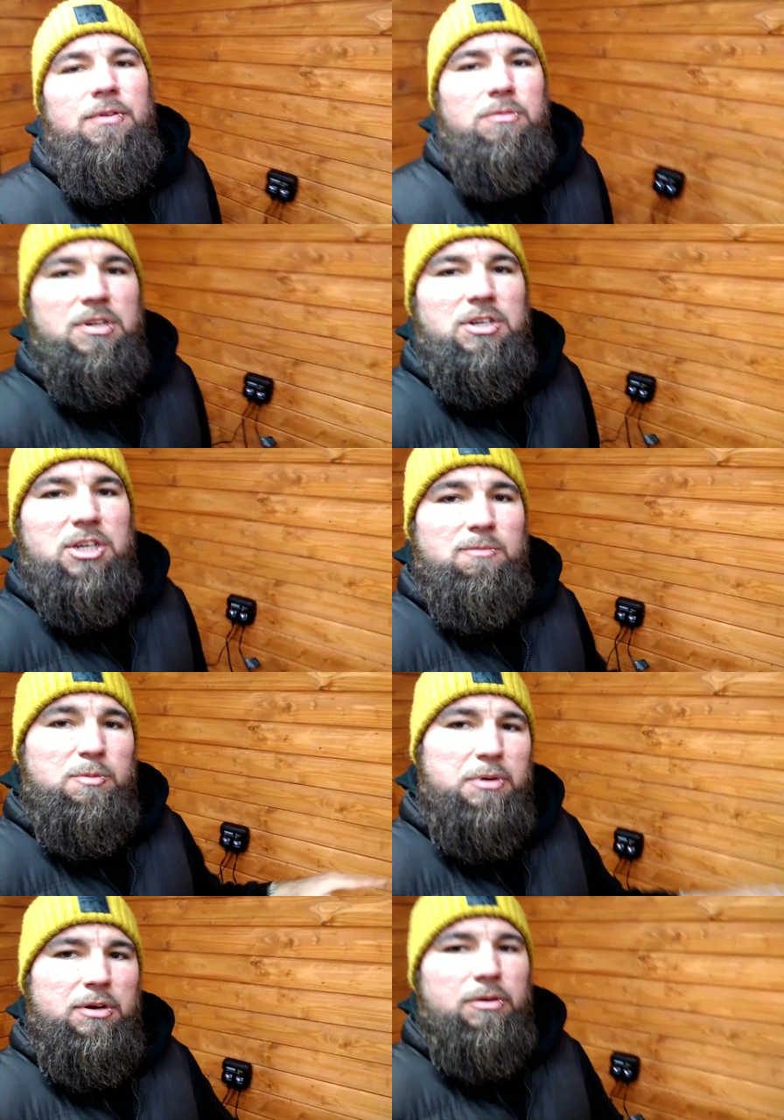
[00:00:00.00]
voltage dips
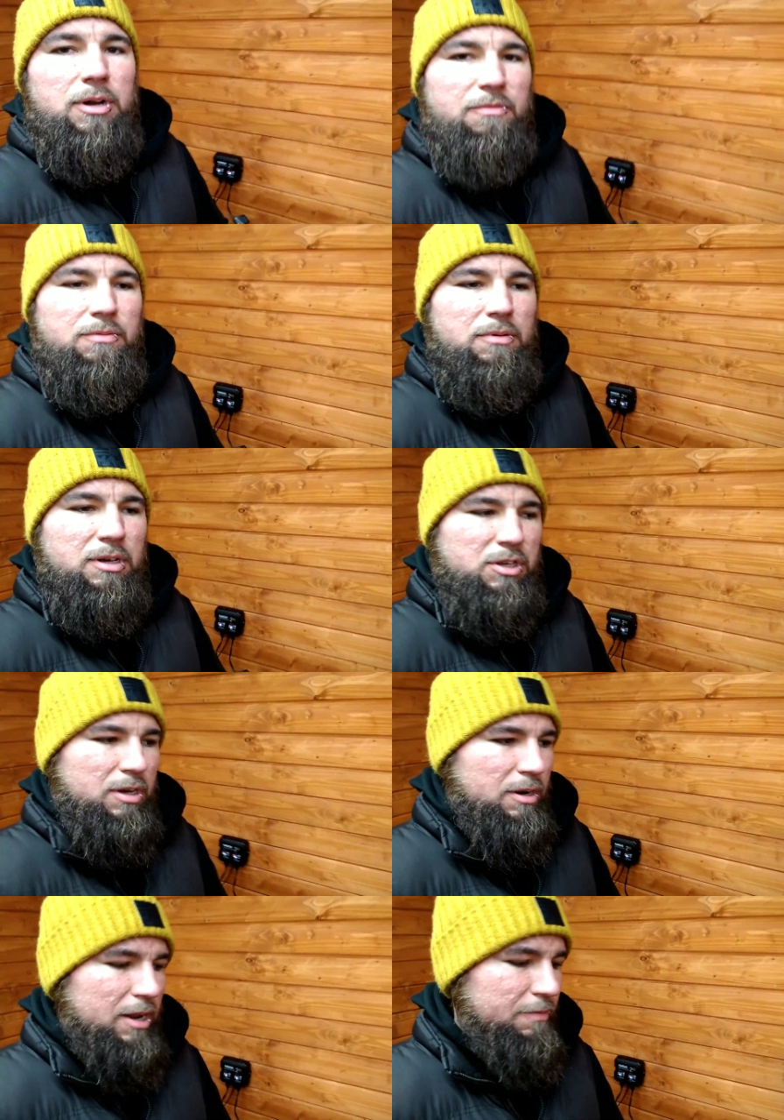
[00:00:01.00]
below a,
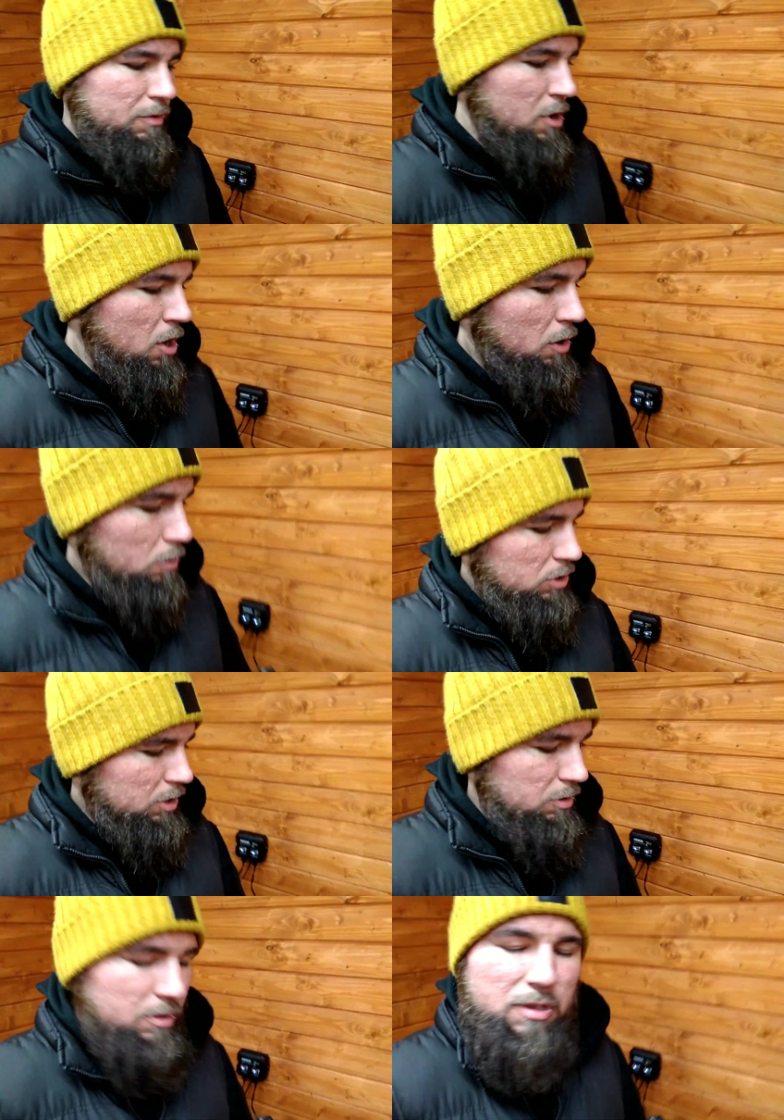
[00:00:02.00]
certain level.
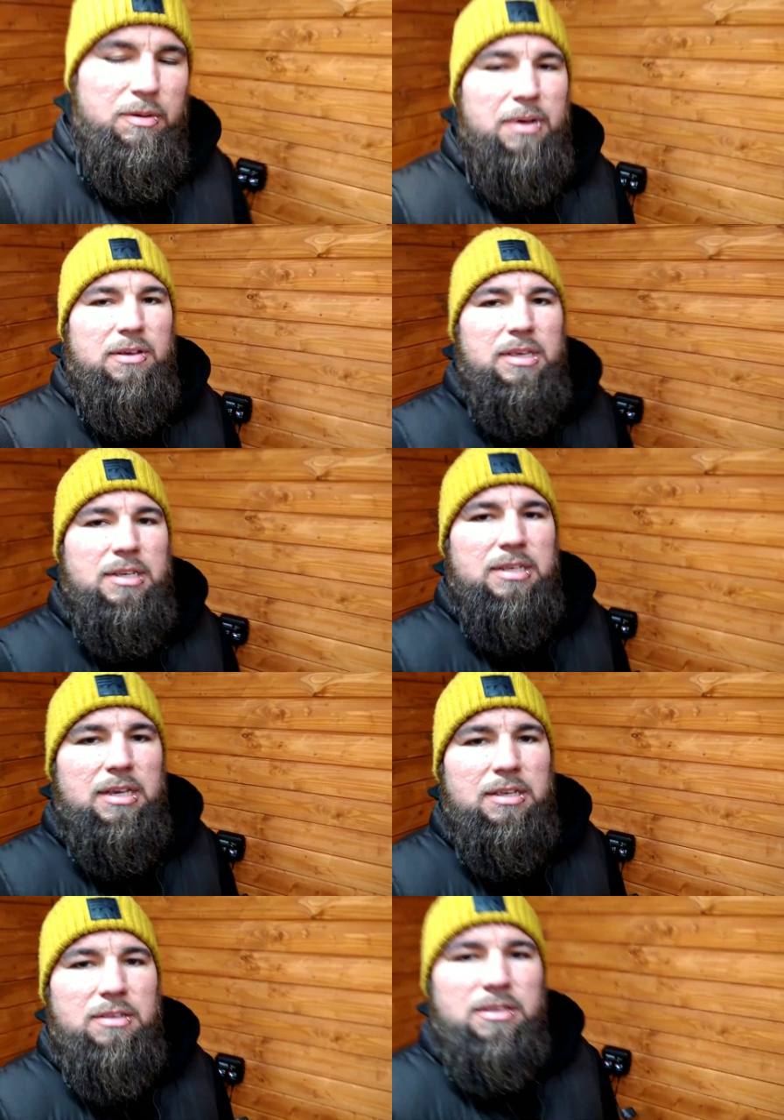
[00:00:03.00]
Also, good thing about this
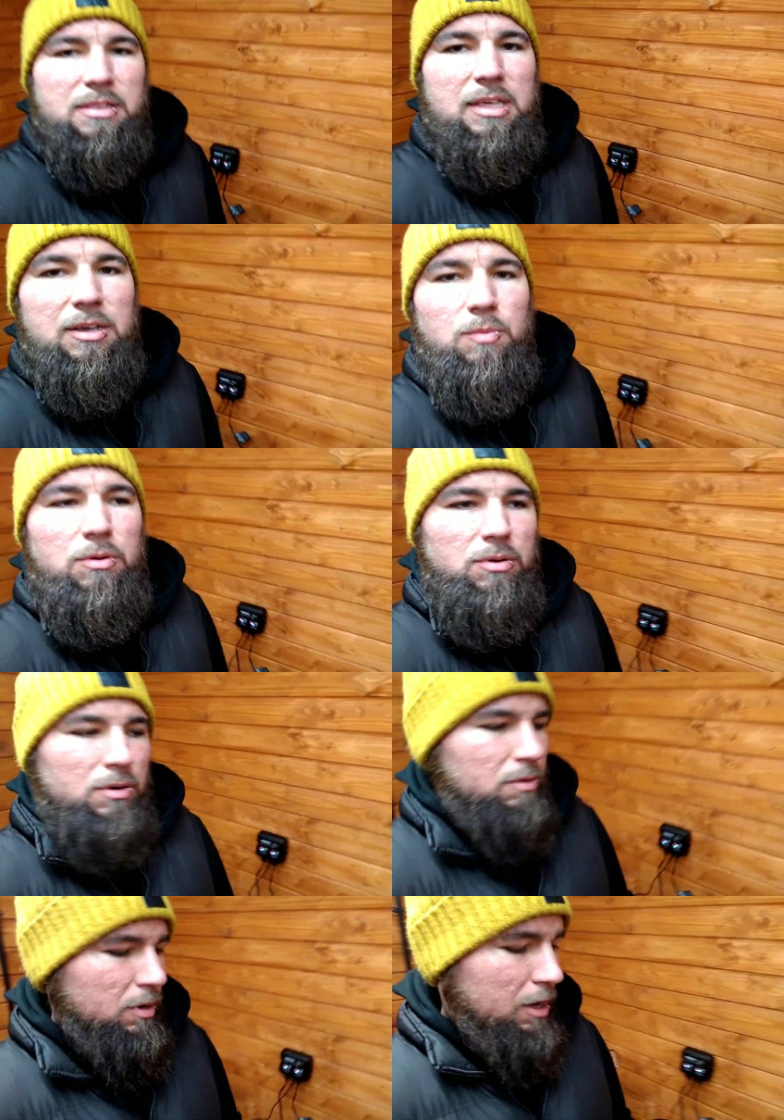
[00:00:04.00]
is they will
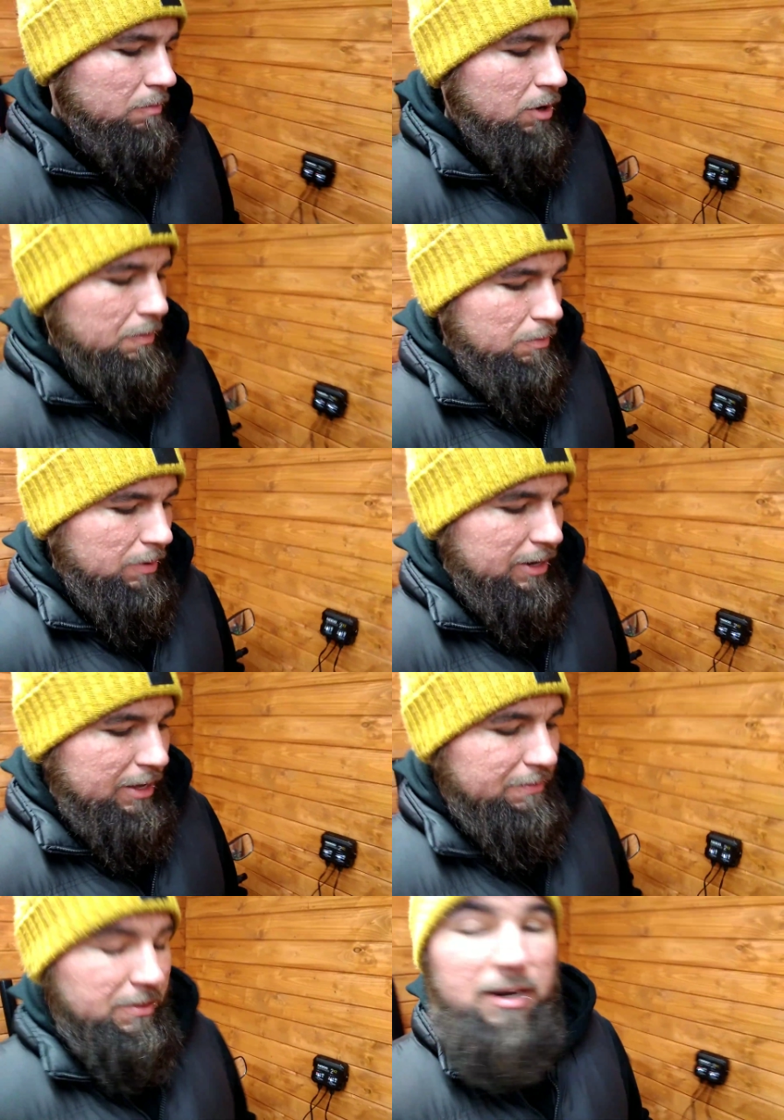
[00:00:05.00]
not um,
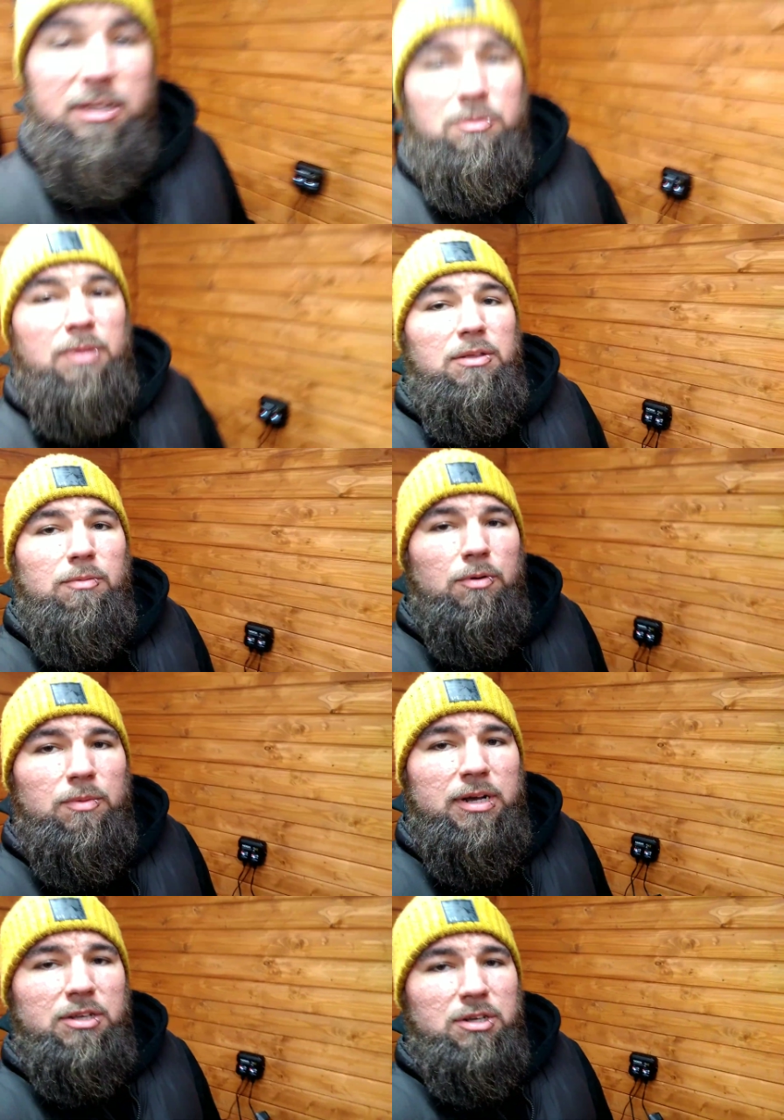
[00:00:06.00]
operate if the leads around the wrong
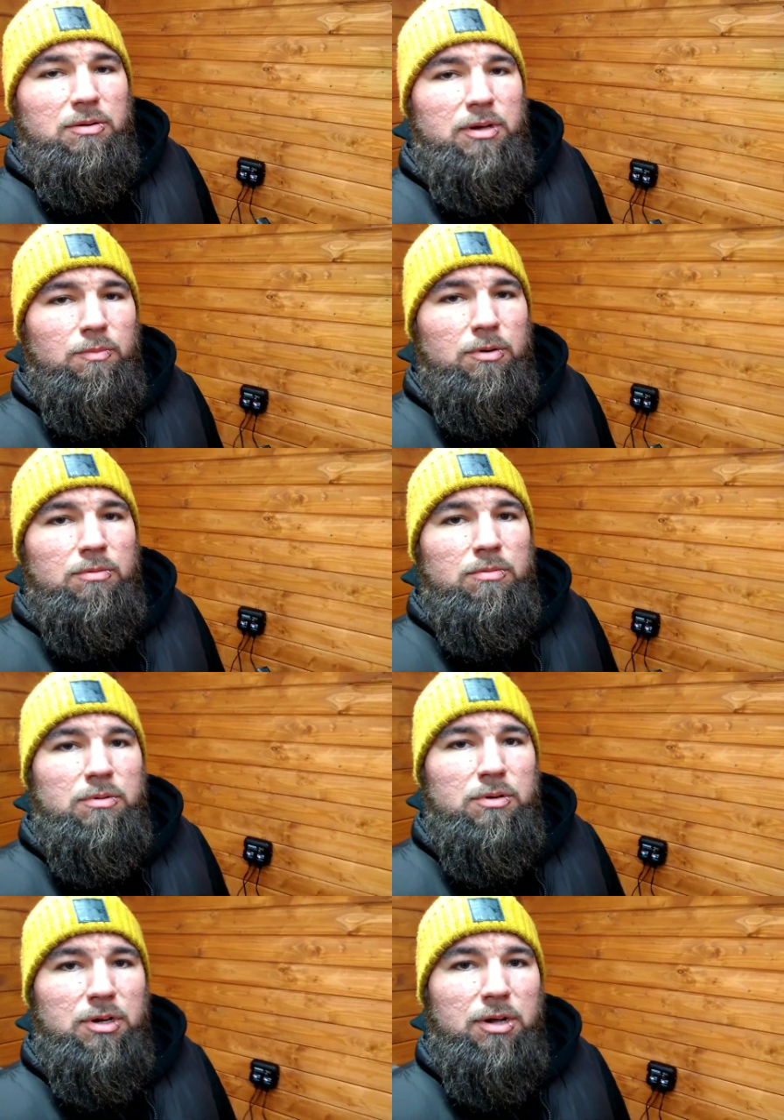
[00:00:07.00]
way, so it will
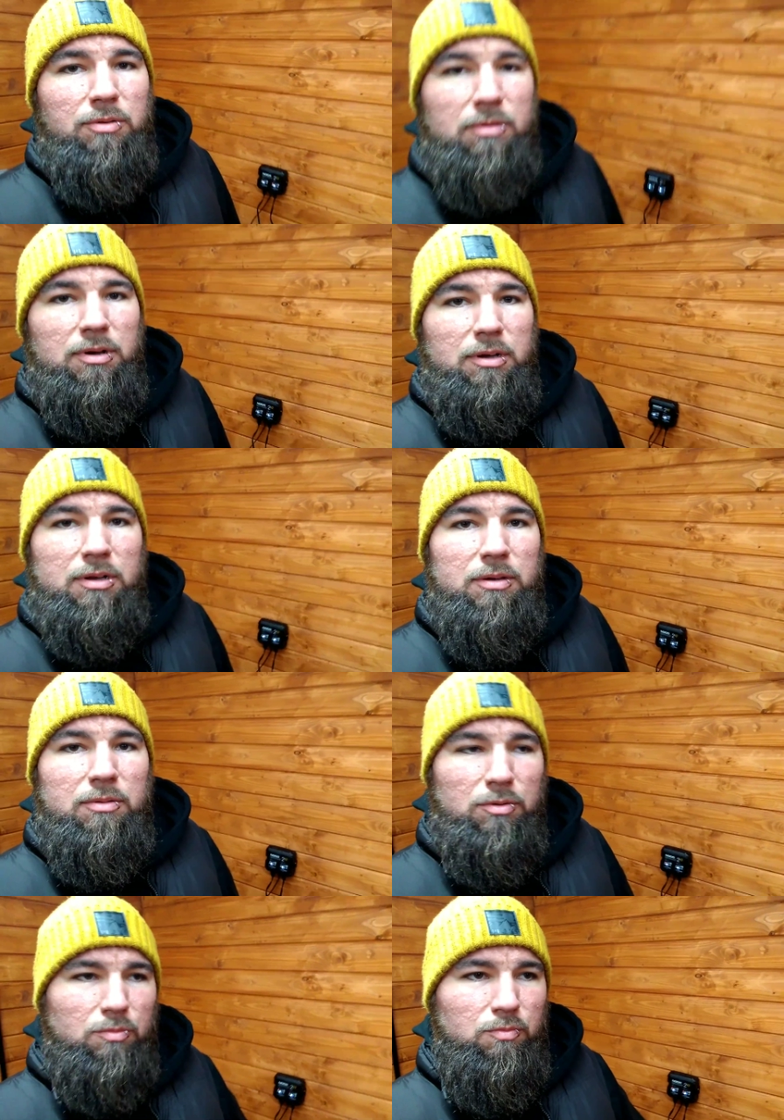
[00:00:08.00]
denote like
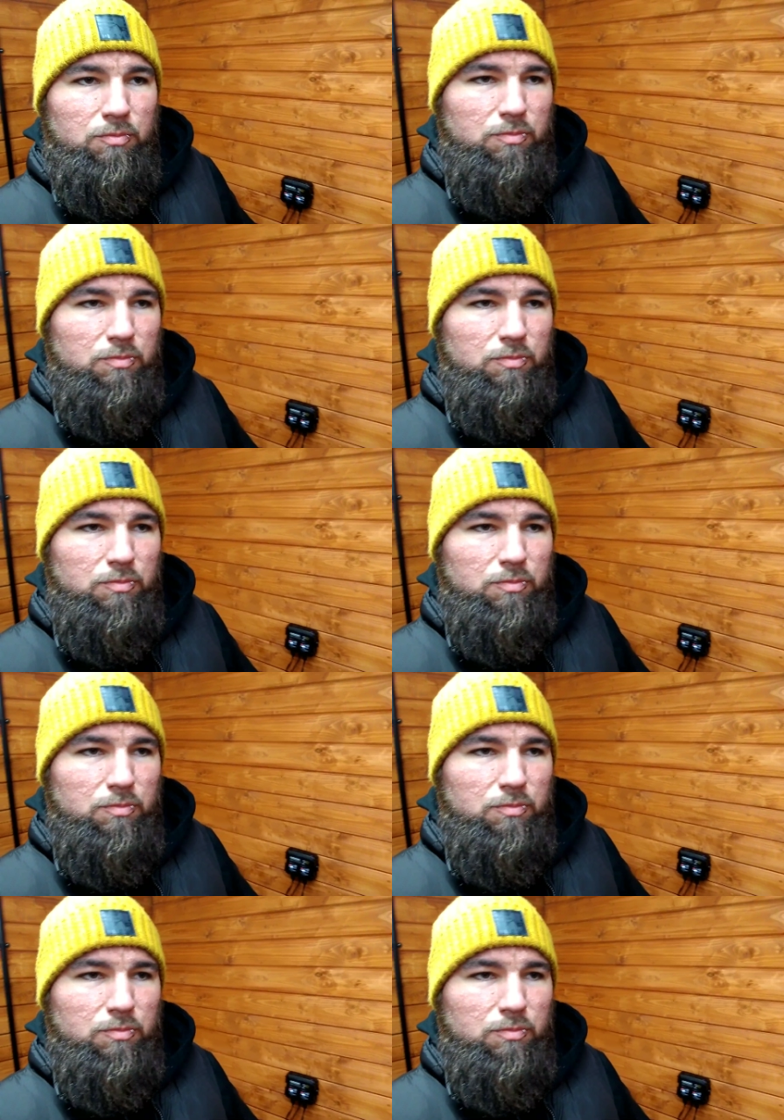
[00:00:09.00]
the